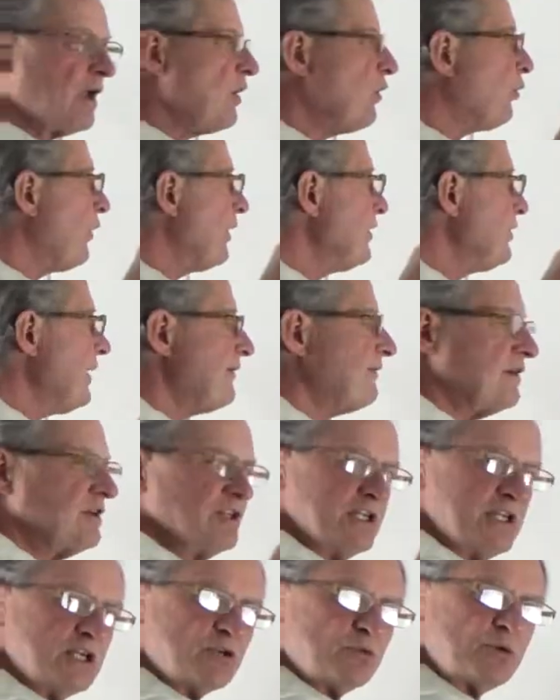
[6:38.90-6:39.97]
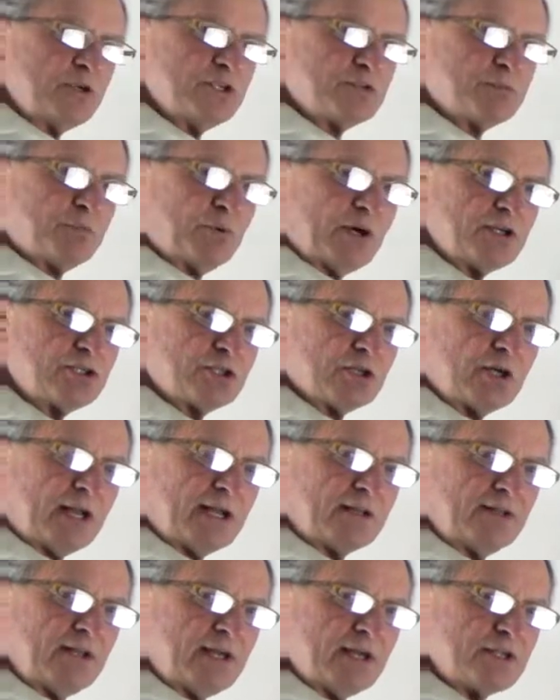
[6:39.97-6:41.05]
When you have a decreased pressure
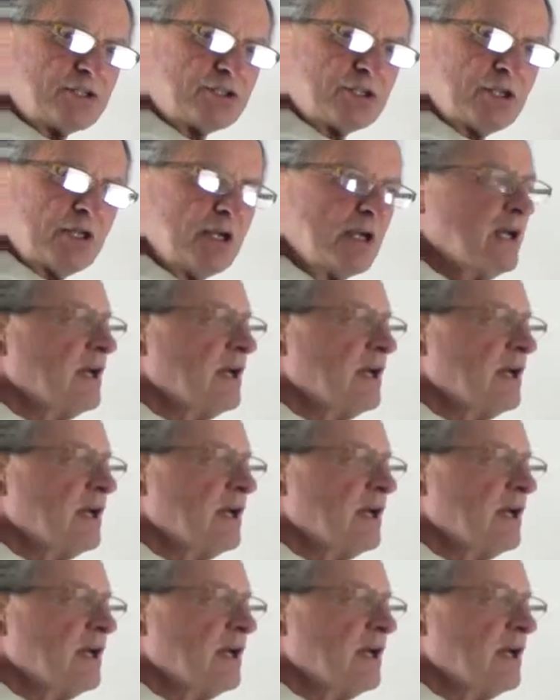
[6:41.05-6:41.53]
like this,